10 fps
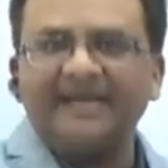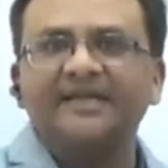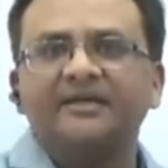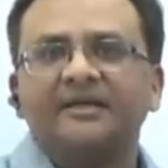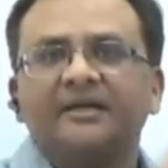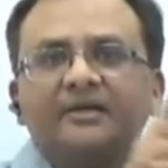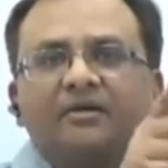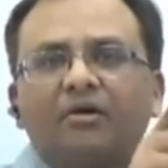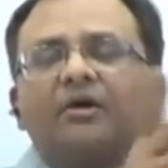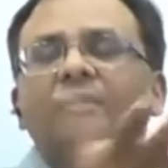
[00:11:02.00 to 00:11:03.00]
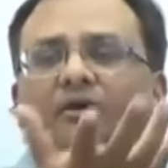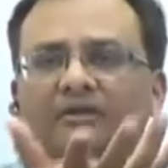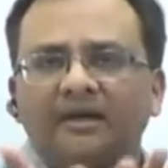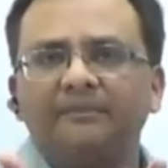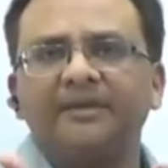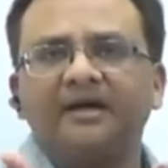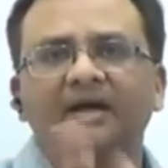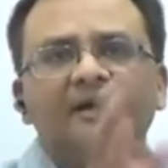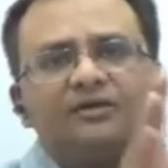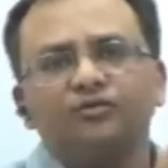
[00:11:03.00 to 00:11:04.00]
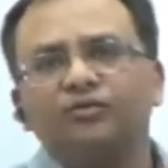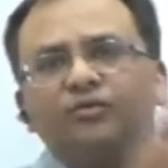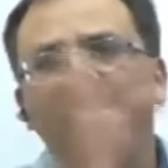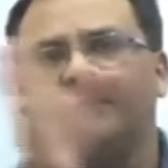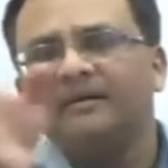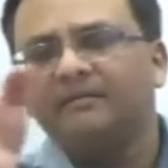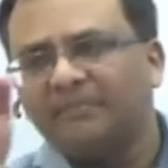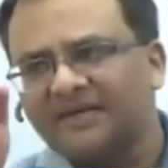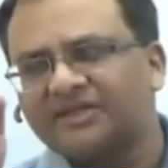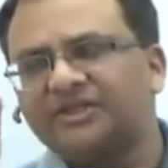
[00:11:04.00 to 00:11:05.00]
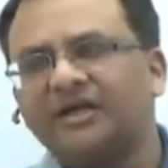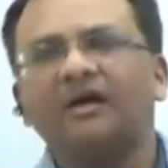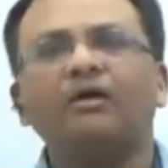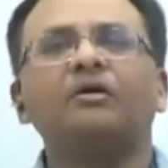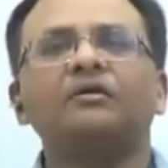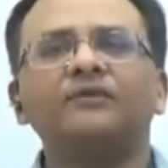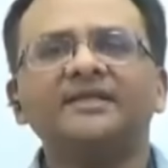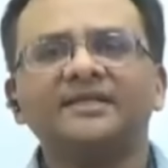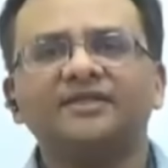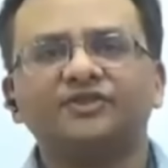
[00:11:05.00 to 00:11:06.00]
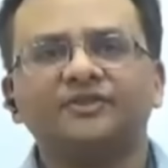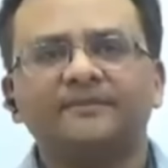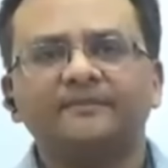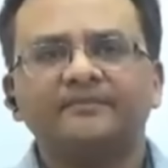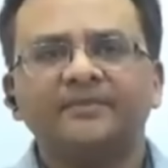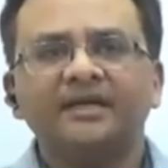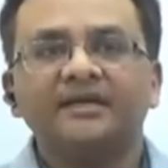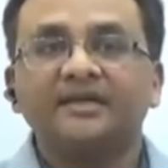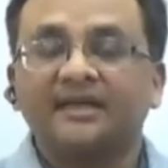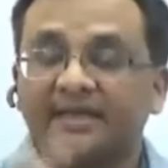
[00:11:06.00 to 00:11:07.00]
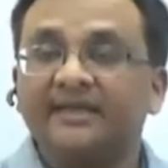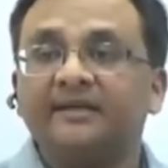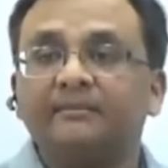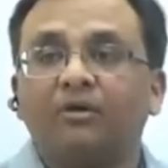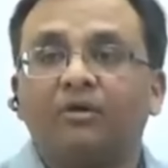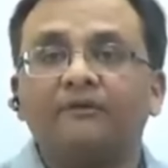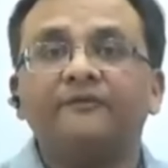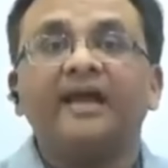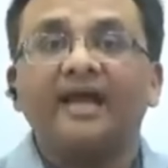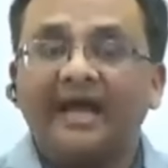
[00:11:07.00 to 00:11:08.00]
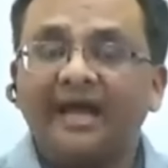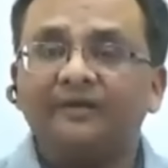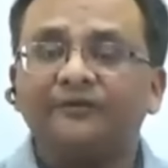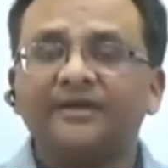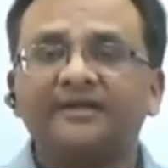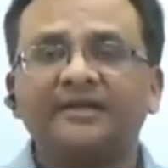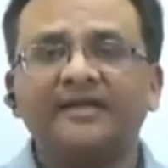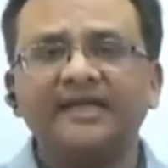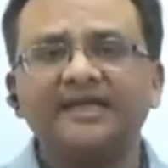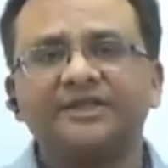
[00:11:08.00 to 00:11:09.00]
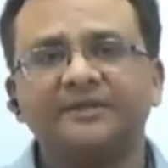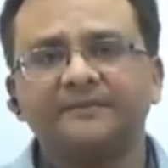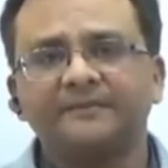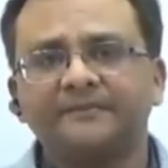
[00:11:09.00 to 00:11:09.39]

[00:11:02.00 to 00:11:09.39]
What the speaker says: Kent or Northumbria, to Mercia or Wessex, the kingdom of Alfred the Great.